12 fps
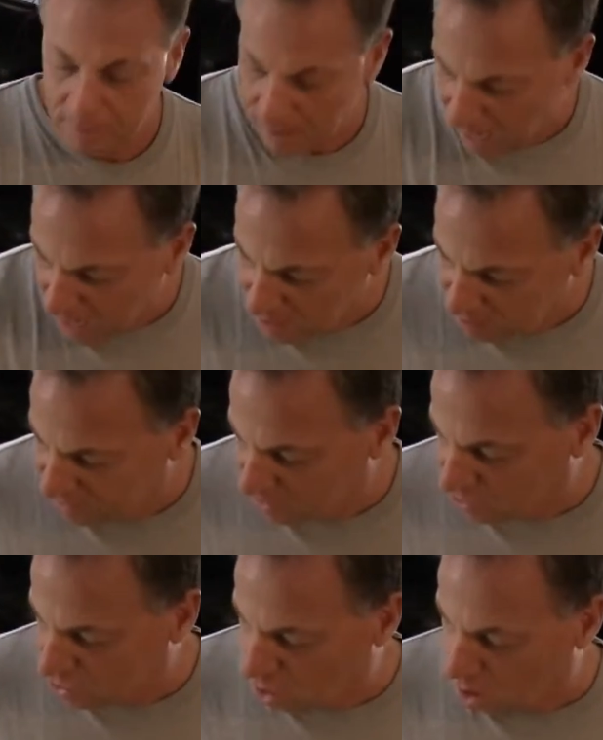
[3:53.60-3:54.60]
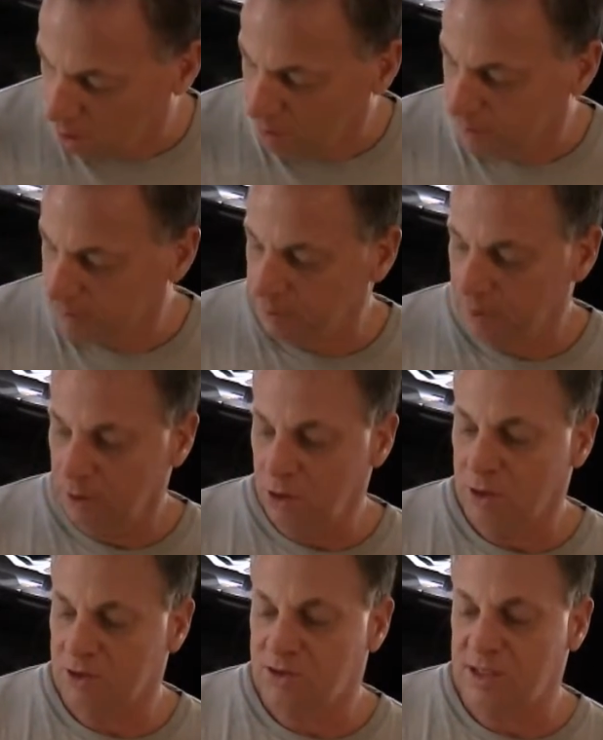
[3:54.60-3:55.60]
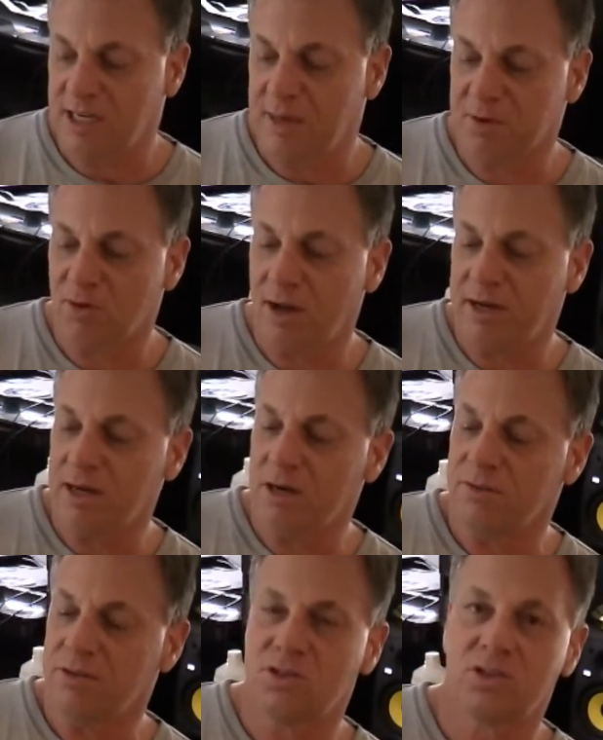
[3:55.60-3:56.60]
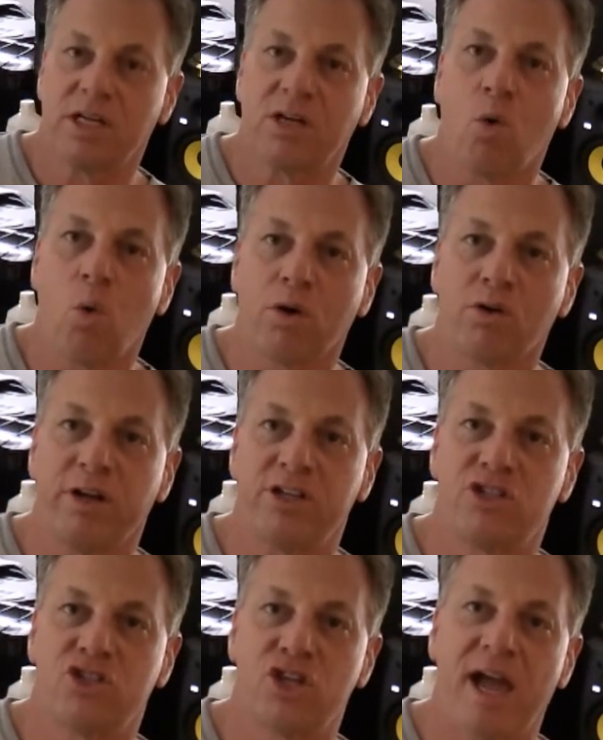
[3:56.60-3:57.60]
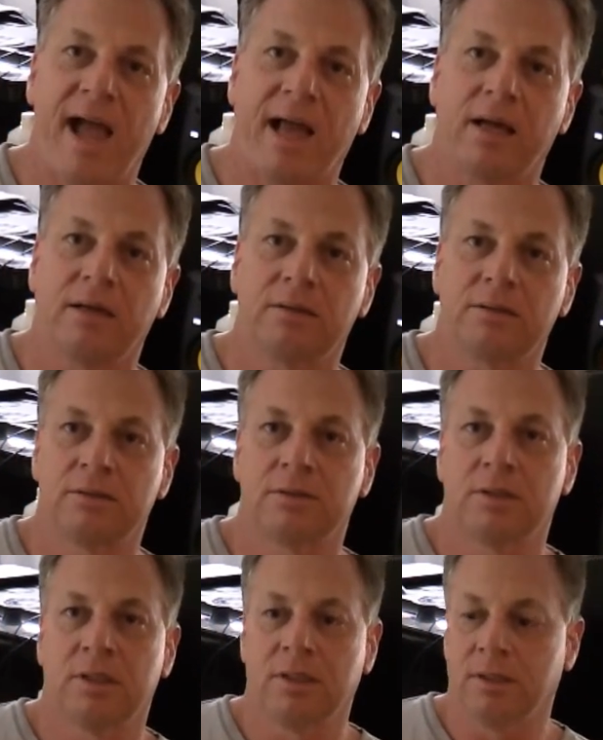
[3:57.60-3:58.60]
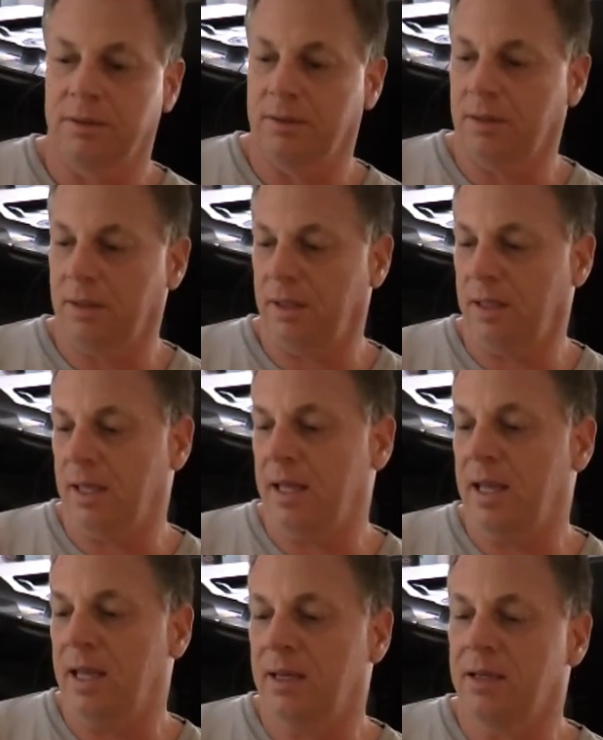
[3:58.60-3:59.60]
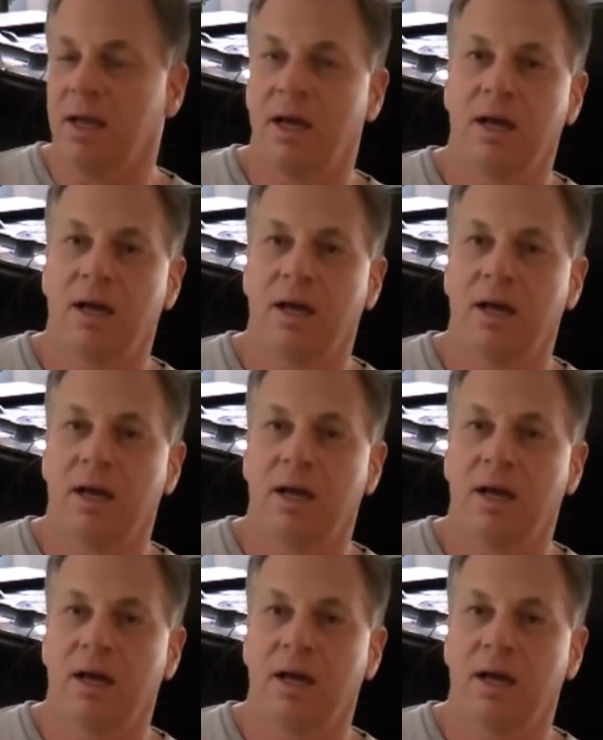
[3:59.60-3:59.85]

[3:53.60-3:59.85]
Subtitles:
Out of the guitar, you can see coming right here, this is a 1/4-inch jack, and